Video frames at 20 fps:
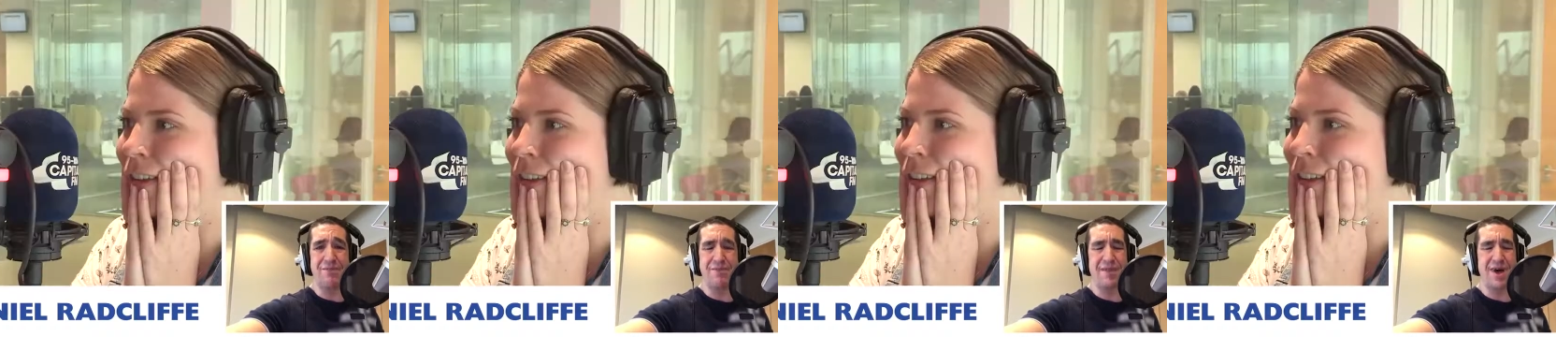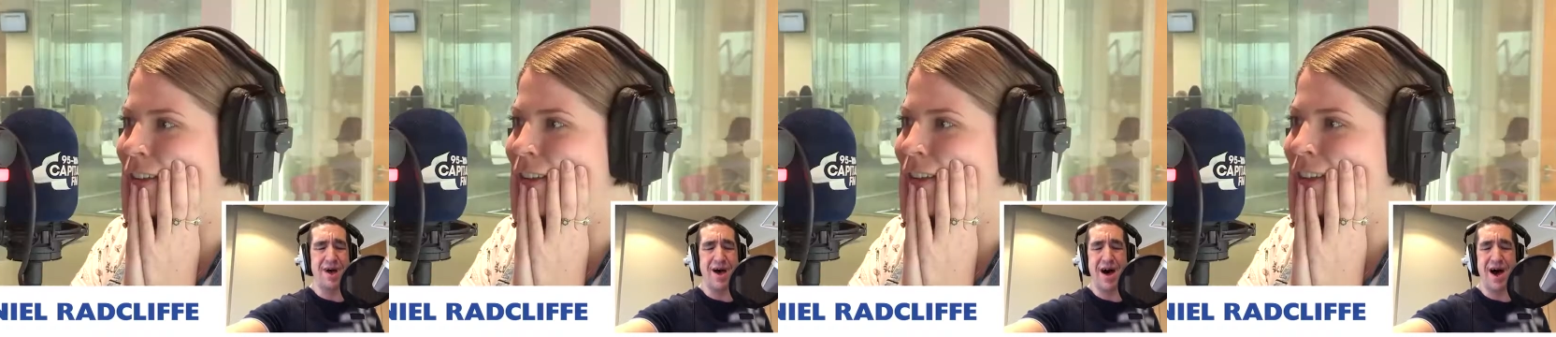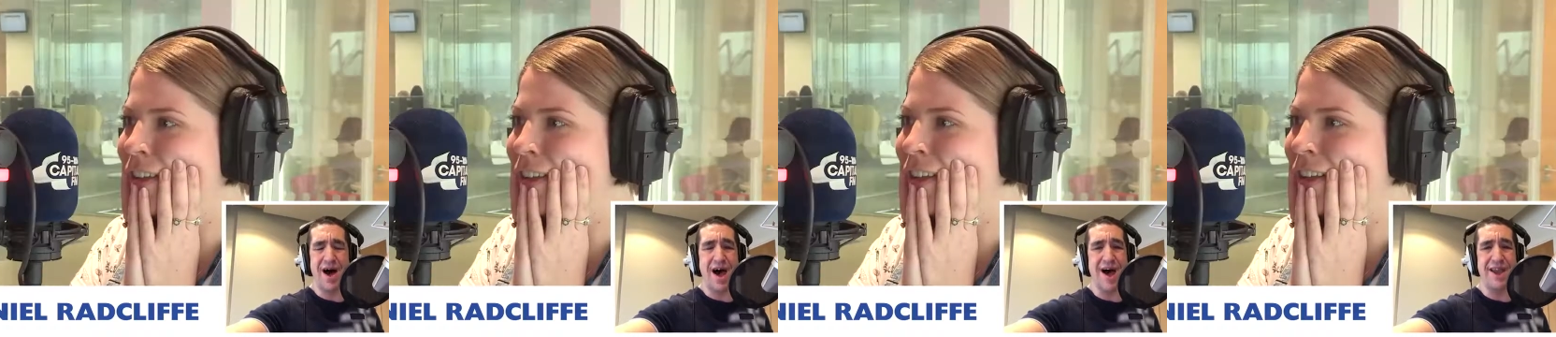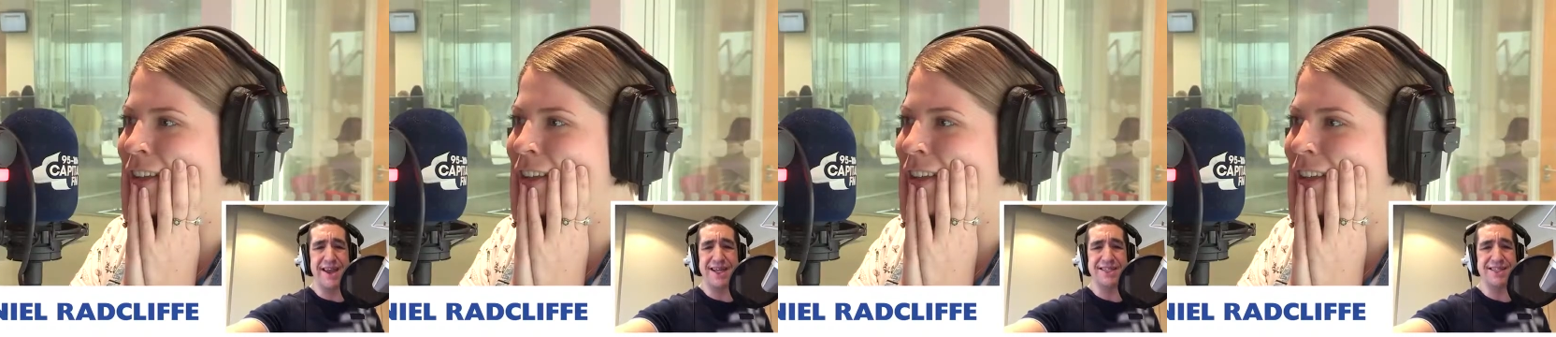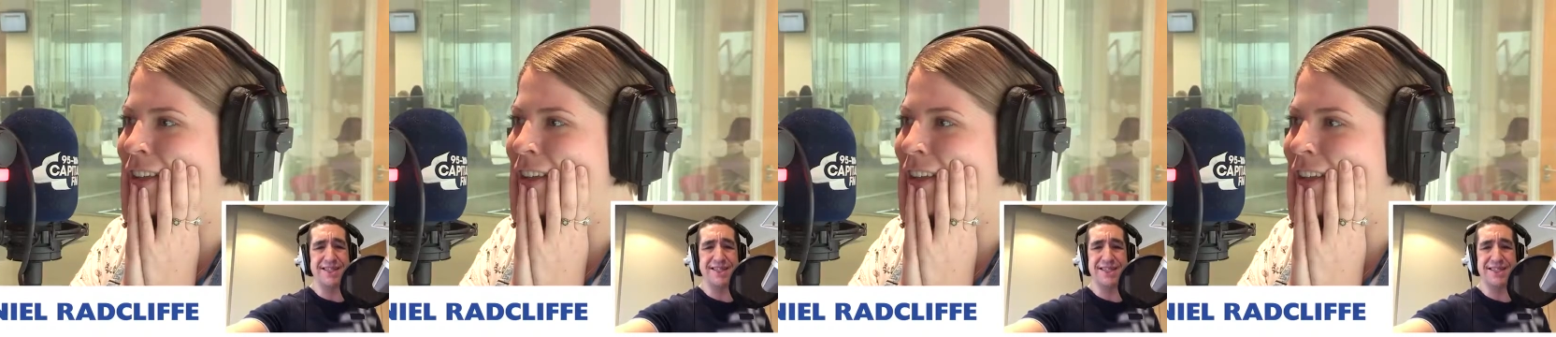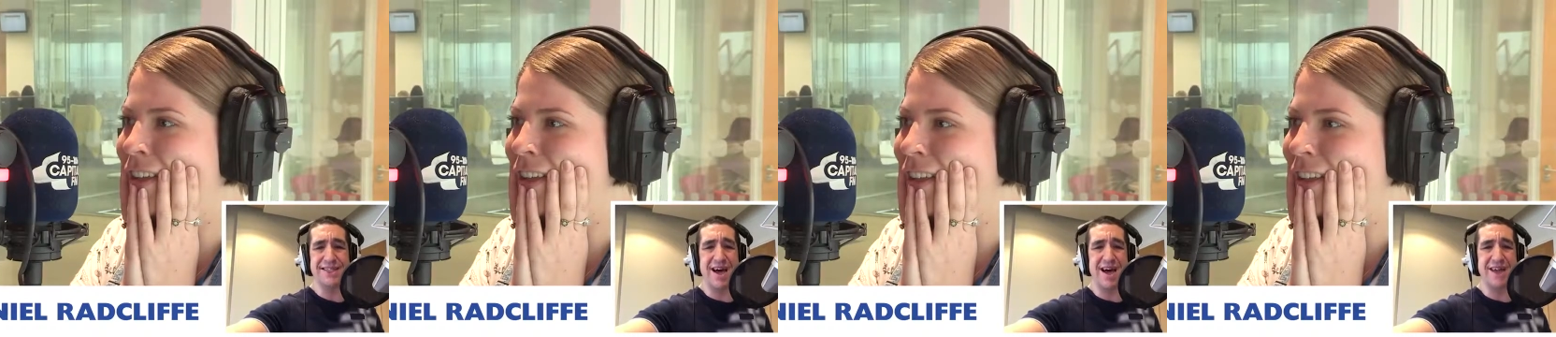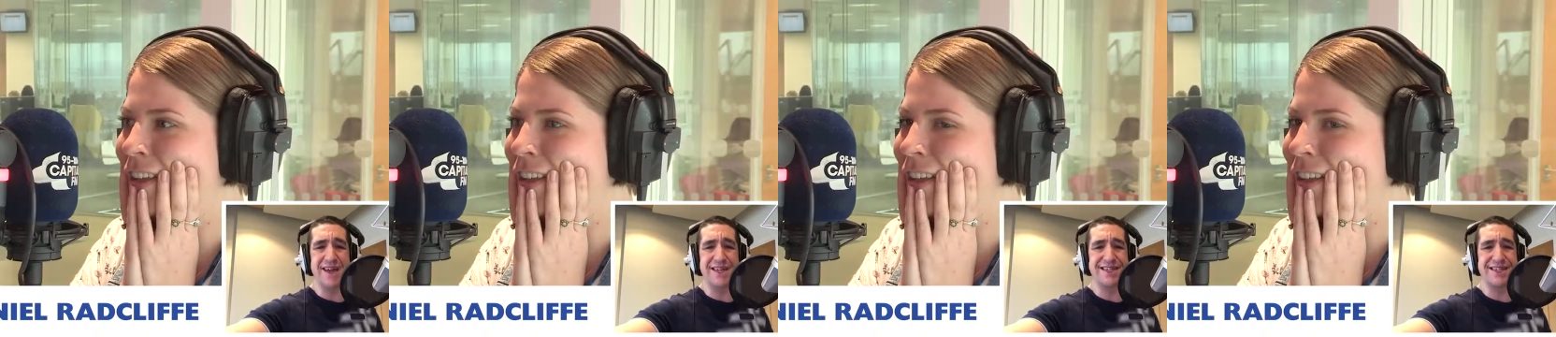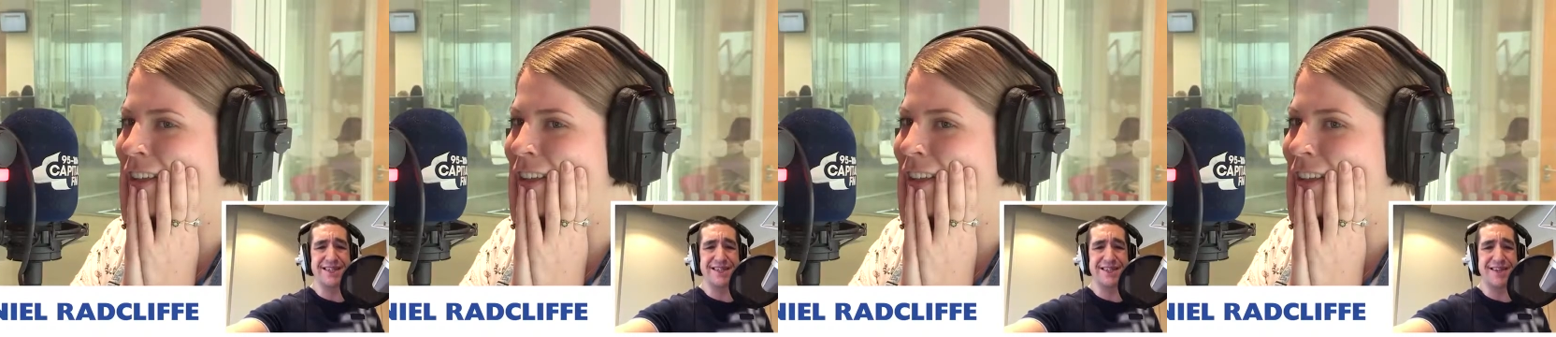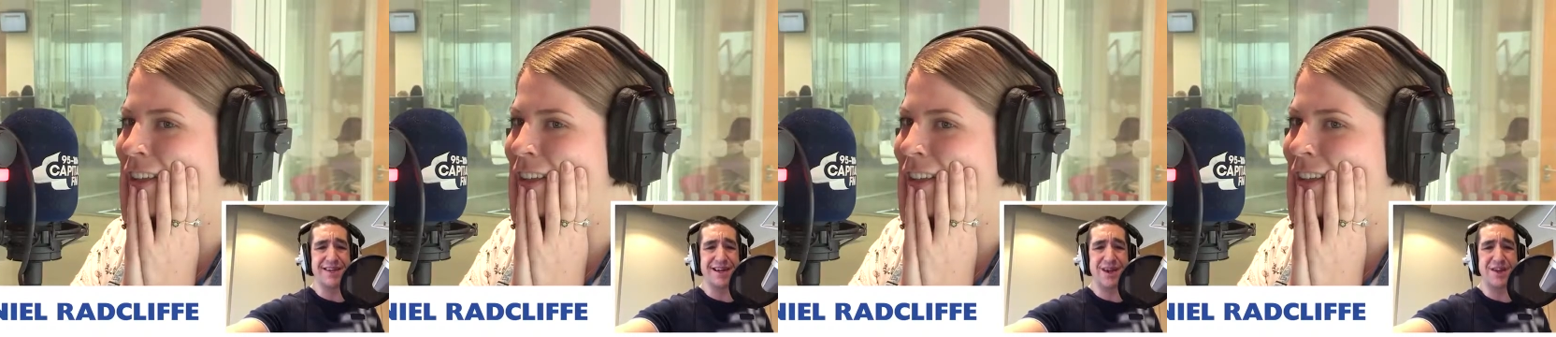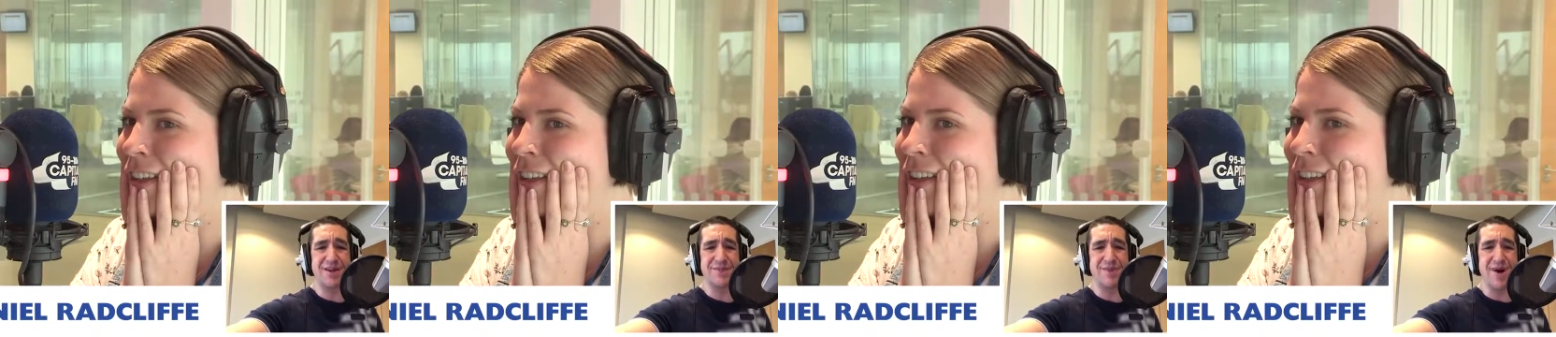Speaker 1: I'm. I need to just. I need to
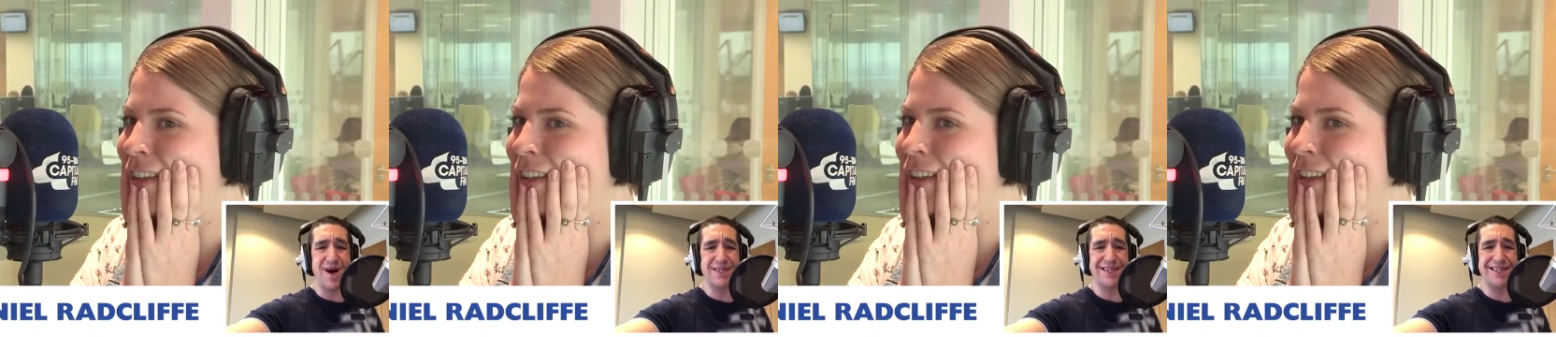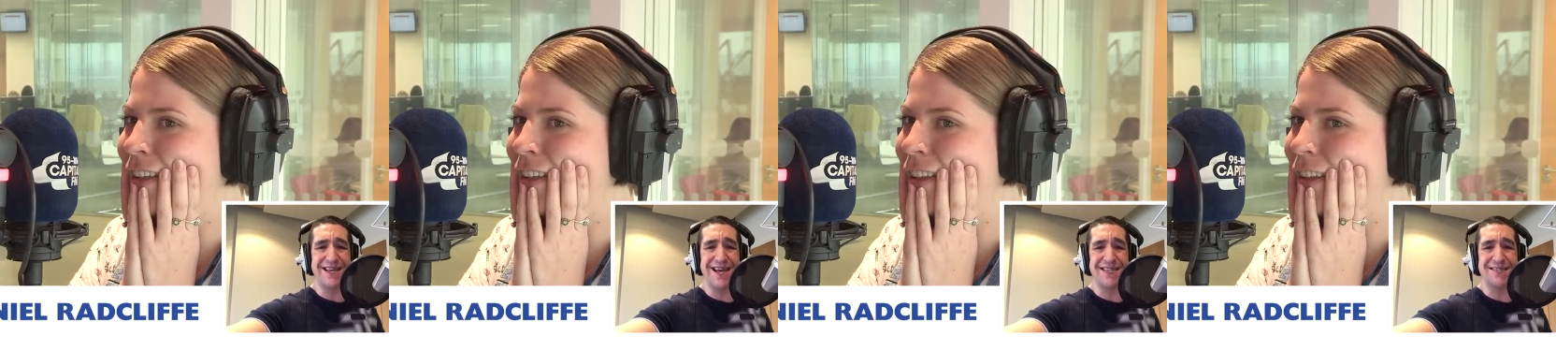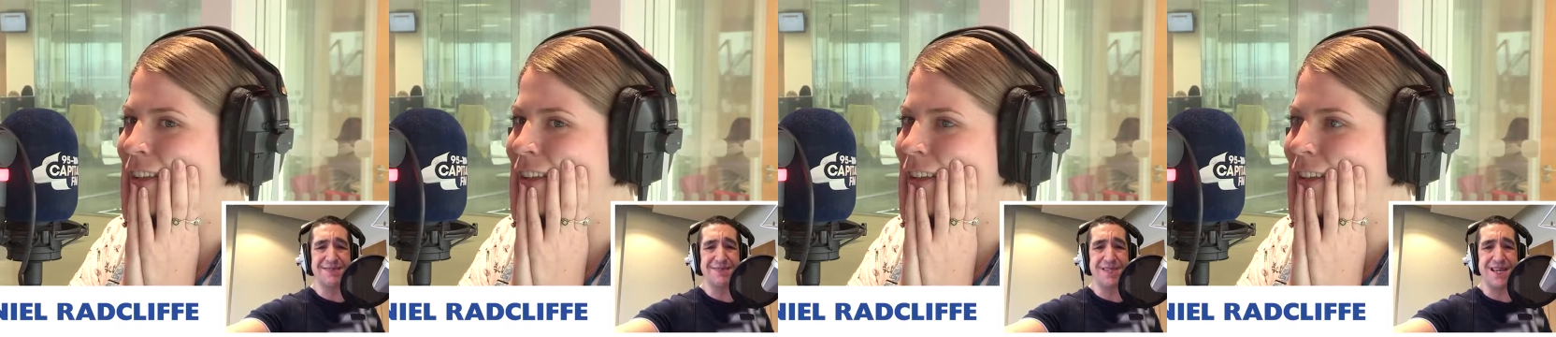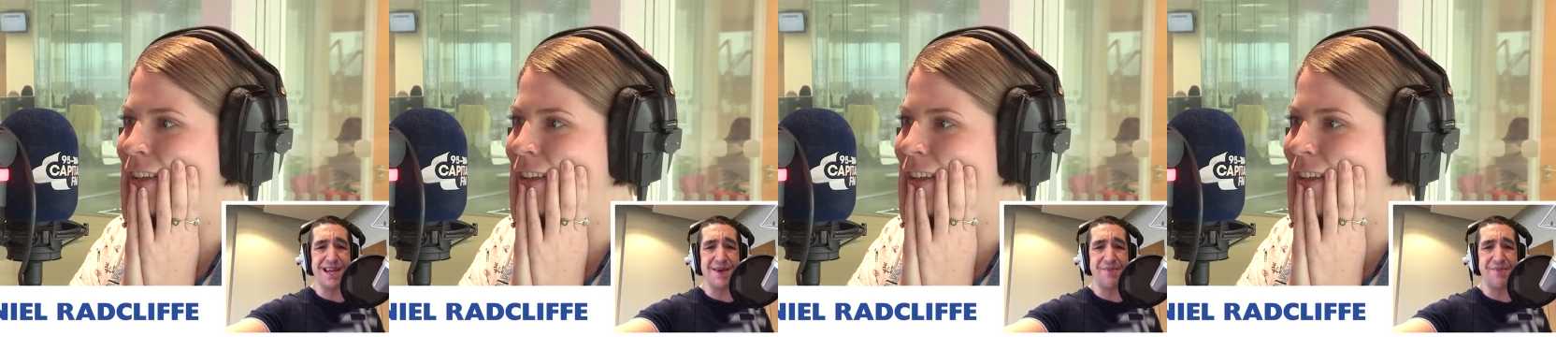close my eyes and get some